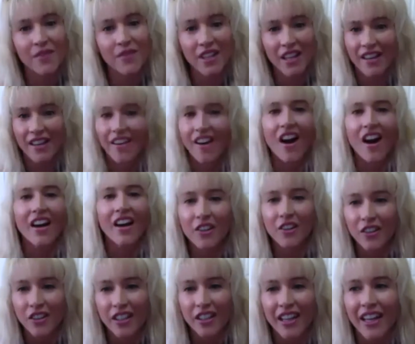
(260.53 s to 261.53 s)
yeah, I
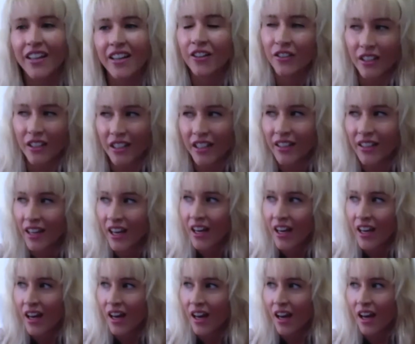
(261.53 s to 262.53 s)
agree. And I think
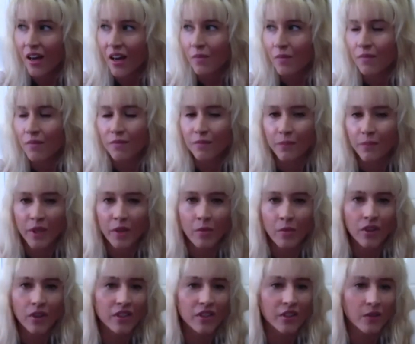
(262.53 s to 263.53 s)

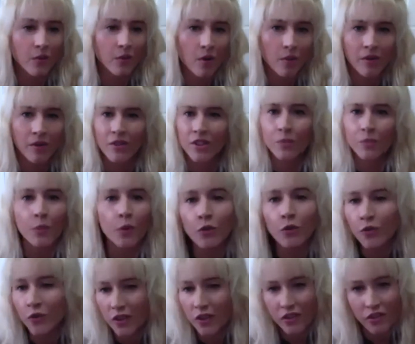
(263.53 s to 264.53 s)
people are swabbing,
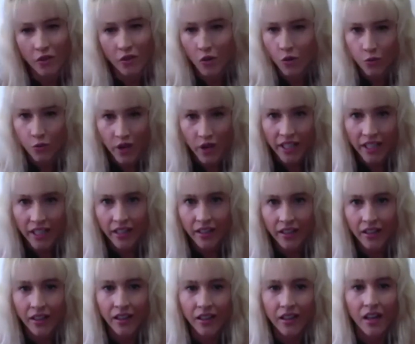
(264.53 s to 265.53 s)
spoofers
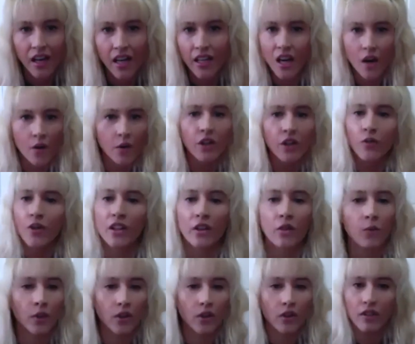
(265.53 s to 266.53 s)
already are going around
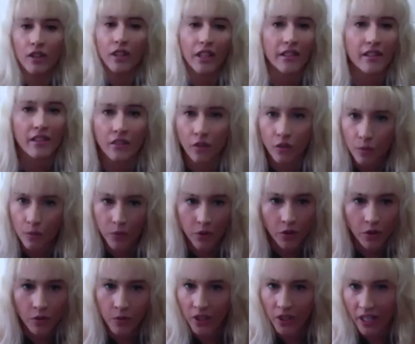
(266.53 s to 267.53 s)
the world collecting all the
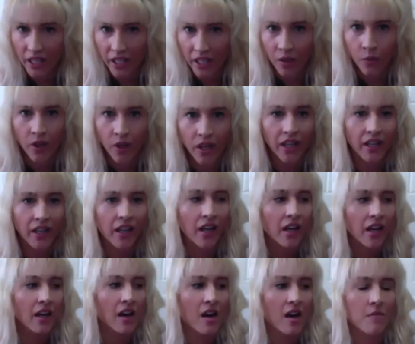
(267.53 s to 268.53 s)
Pokemon anyway.
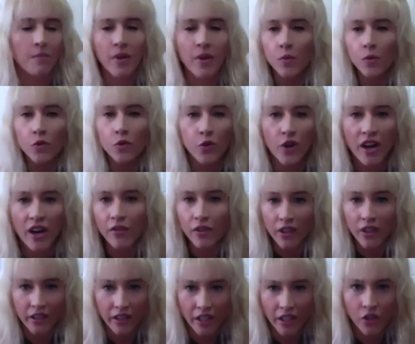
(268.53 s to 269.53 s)
People
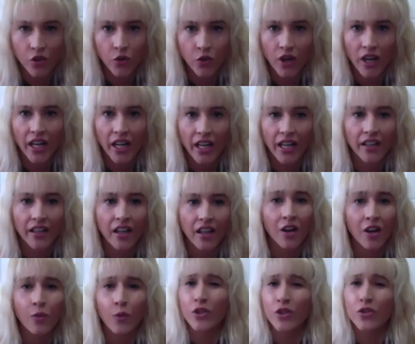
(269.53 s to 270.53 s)
travel and they trade.
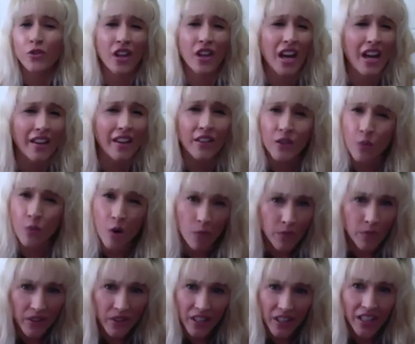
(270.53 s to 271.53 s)
We do the egg
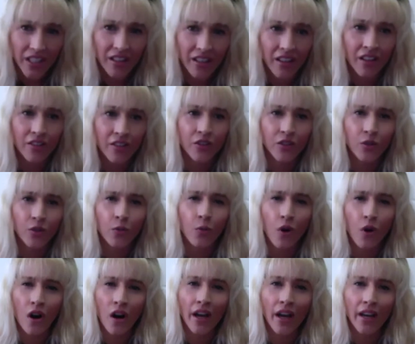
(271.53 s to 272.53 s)
swaps thing. So
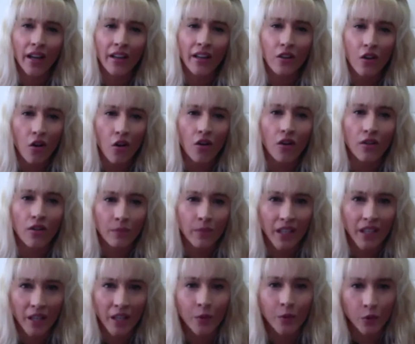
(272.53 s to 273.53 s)
why not
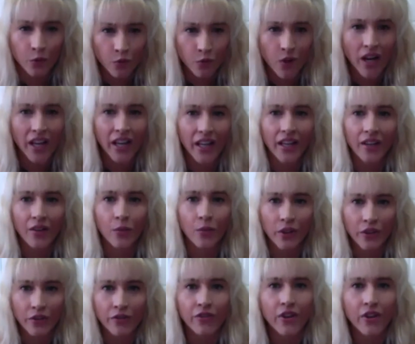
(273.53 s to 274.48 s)
be able to raid with